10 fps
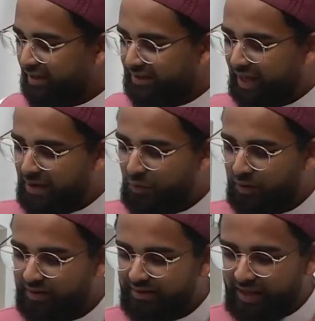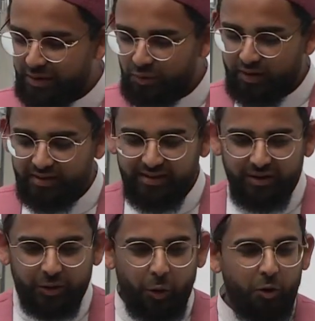They would, they would
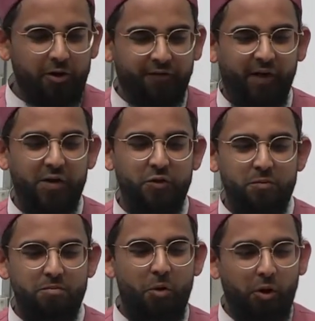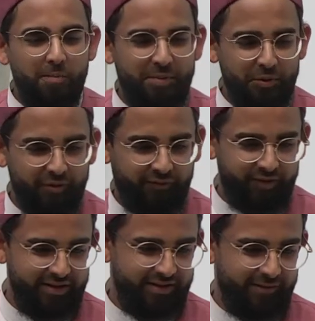glorify you more
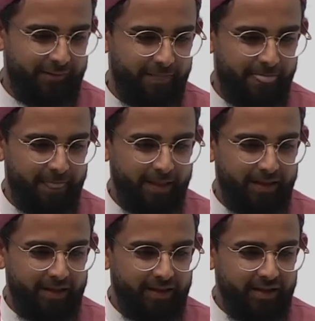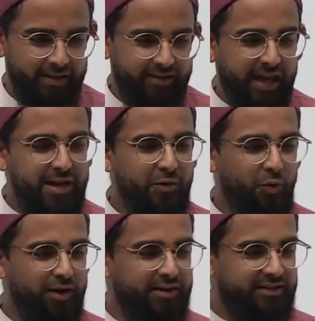beautifully they
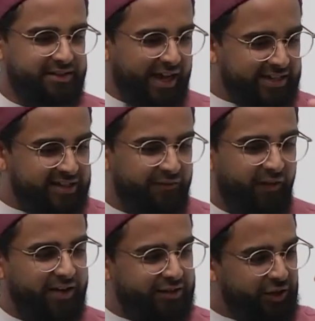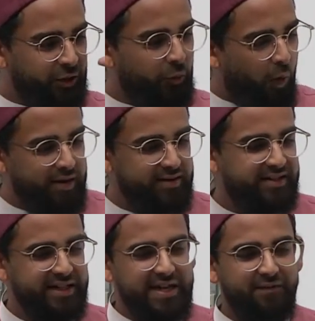would testify to your
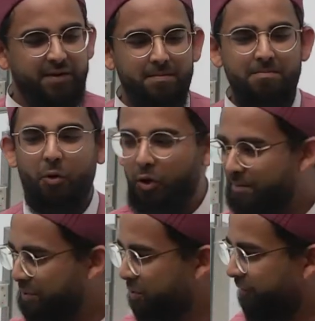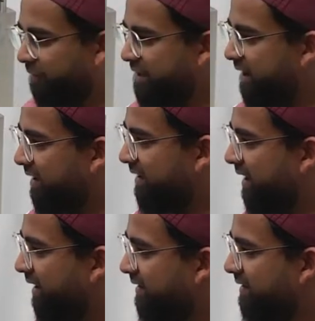oneness even more beautifully, Ya
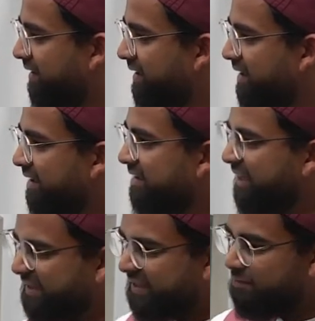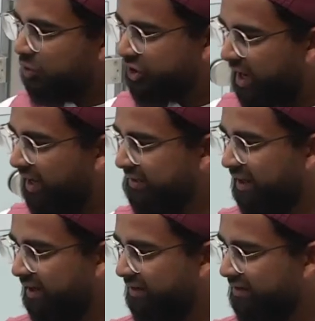Allah. This is mushahada.